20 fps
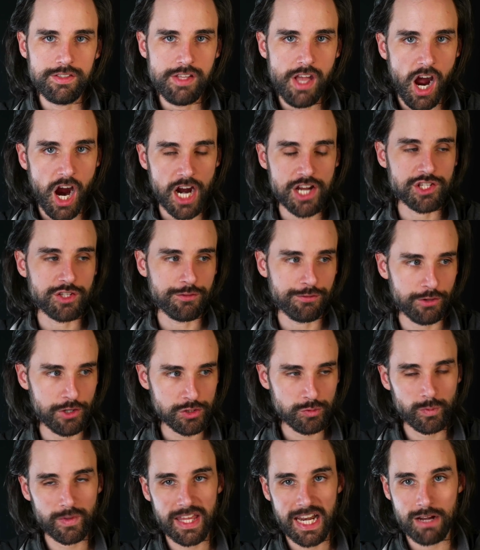All right, so the
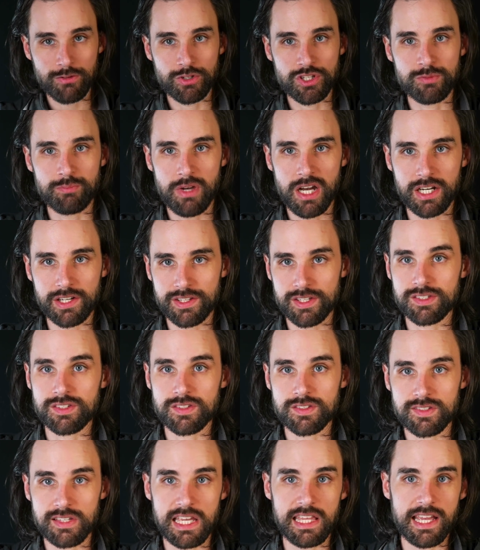first way that I would respond to this
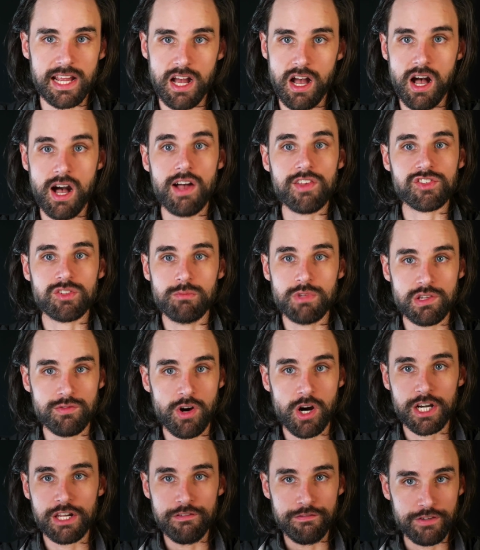and say like, awesome, you've
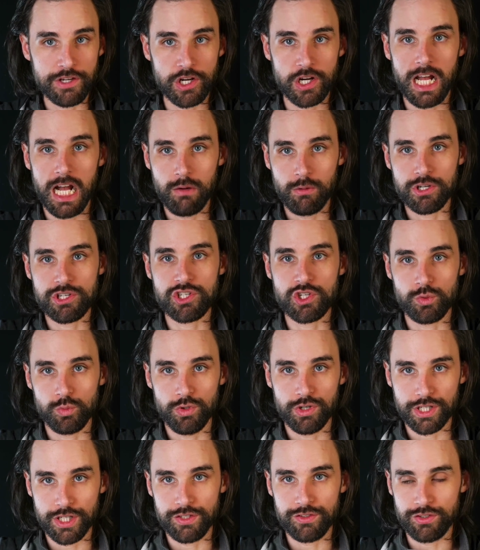already figured out what you
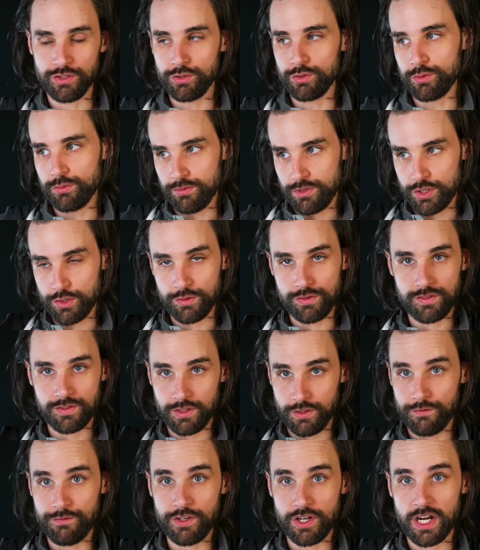want to do. You,
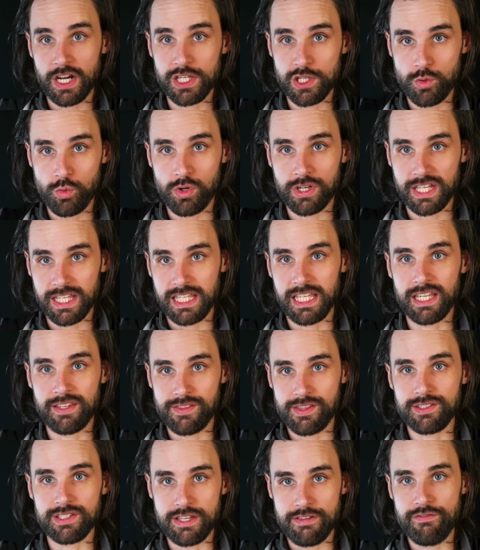you figured out you want to get in
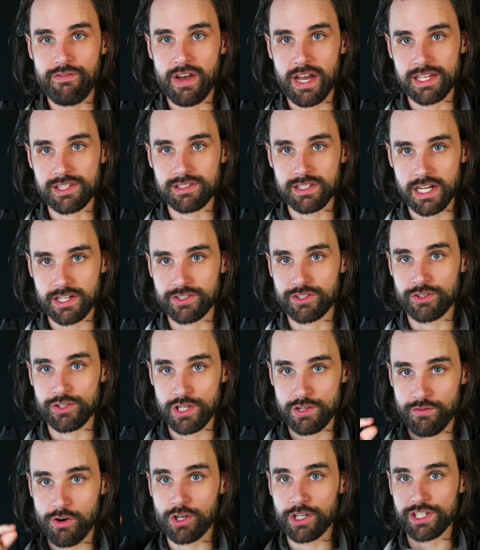the DeFi sector.
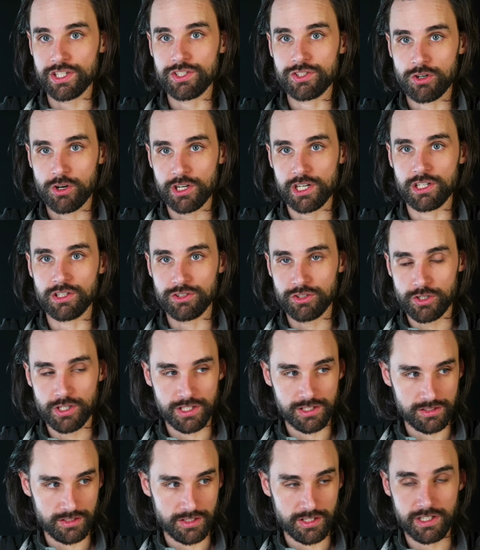You've already started learning
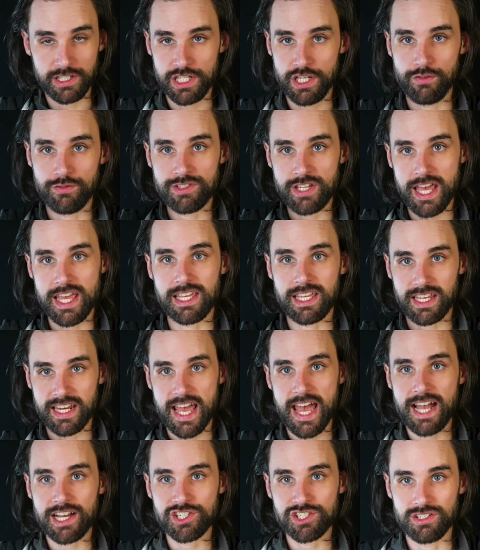Solidity. You've taken
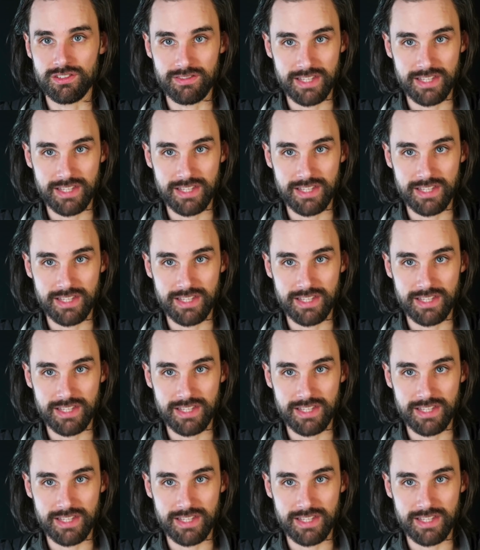action.